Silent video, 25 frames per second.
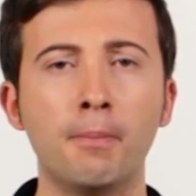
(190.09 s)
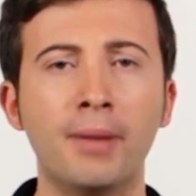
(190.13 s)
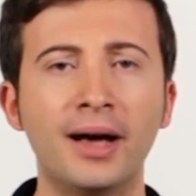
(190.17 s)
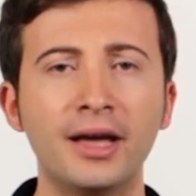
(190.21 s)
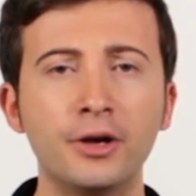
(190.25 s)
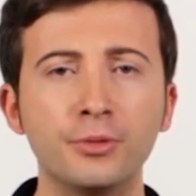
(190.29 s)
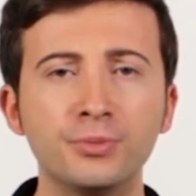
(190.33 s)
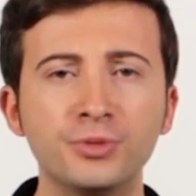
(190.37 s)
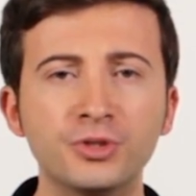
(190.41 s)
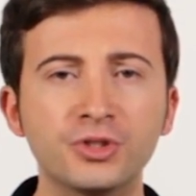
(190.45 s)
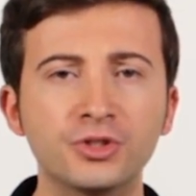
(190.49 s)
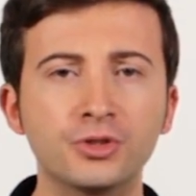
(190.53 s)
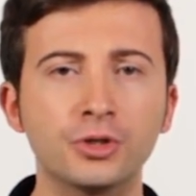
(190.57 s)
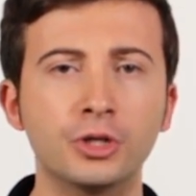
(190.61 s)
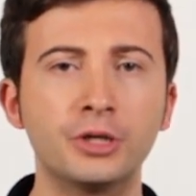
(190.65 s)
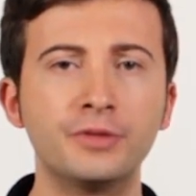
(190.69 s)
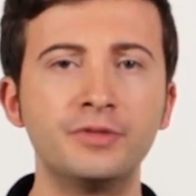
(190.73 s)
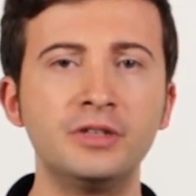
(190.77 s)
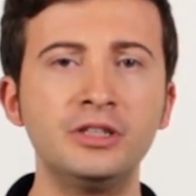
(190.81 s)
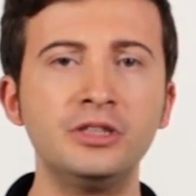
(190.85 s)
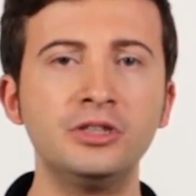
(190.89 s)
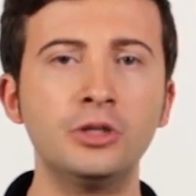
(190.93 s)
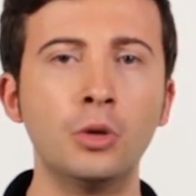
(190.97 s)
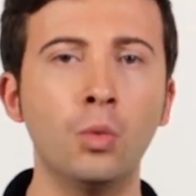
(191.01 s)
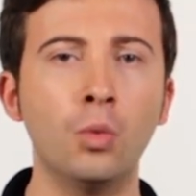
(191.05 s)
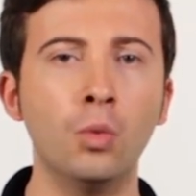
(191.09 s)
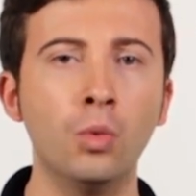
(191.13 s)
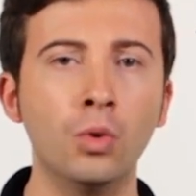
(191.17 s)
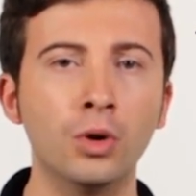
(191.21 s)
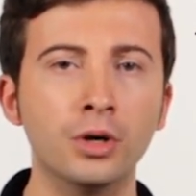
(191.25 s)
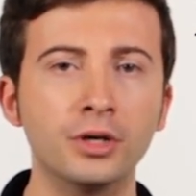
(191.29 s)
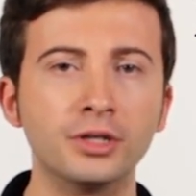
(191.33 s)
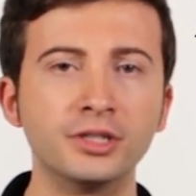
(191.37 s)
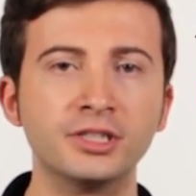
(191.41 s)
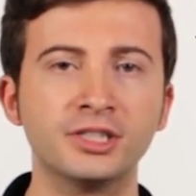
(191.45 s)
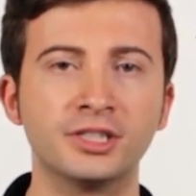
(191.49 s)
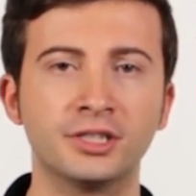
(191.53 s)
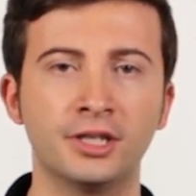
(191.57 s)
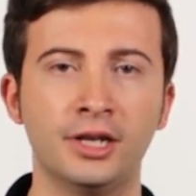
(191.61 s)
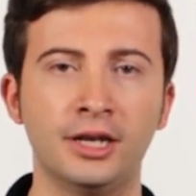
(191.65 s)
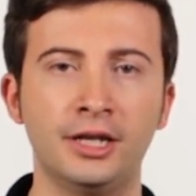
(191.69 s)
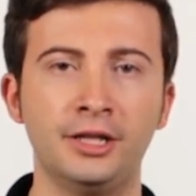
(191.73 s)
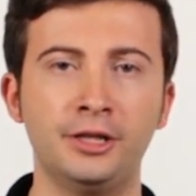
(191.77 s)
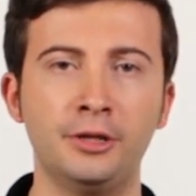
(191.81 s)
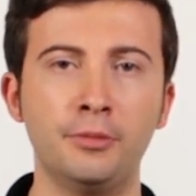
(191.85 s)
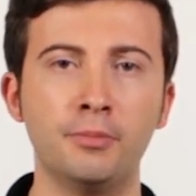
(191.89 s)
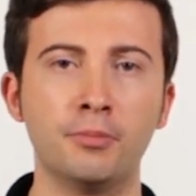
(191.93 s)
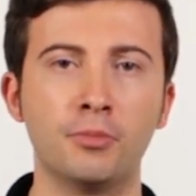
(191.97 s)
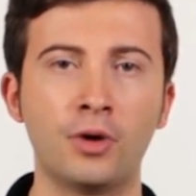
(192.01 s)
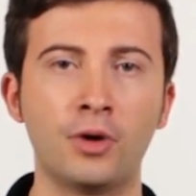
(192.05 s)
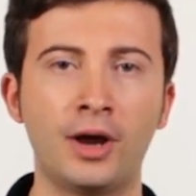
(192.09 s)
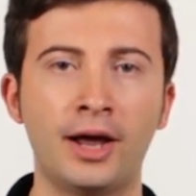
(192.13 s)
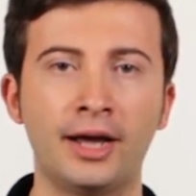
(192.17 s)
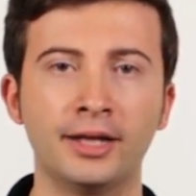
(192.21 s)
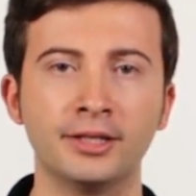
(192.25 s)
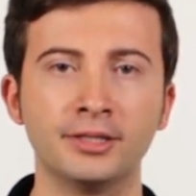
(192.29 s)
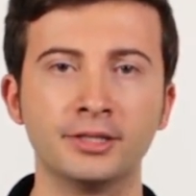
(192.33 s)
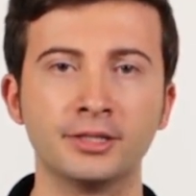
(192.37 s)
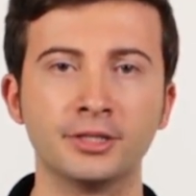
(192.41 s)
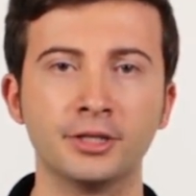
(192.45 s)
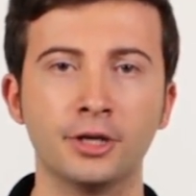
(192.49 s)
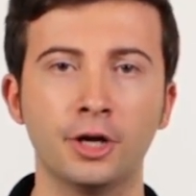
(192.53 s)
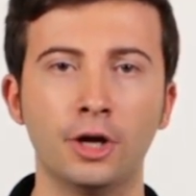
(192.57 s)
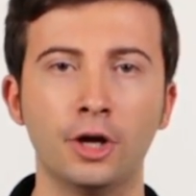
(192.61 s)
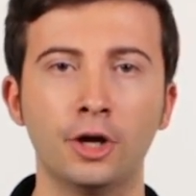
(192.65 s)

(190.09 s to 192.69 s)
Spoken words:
by observing the world's leading brands,